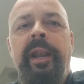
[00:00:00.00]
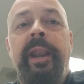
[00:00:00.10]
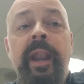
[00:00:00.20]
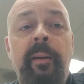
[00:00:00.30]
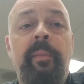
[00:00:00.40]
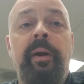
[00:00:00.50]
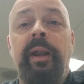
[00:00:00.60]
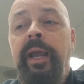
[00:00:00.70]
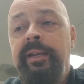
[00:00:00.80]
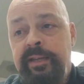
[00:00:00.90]
Number
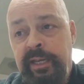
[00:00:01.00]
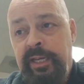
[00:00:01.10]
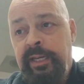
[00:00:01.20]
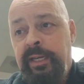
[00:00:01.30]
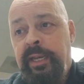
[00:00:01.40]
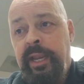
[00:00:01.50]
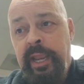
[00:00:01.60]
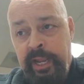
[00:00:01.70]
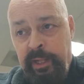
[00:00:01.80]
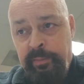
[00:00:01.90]
19,
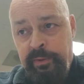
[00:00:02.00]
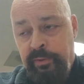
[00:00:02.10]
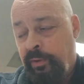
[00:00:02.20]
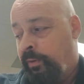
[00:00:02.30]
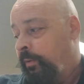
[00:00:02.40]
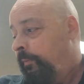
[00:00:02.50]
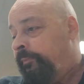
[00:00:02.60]
Hell Patrol.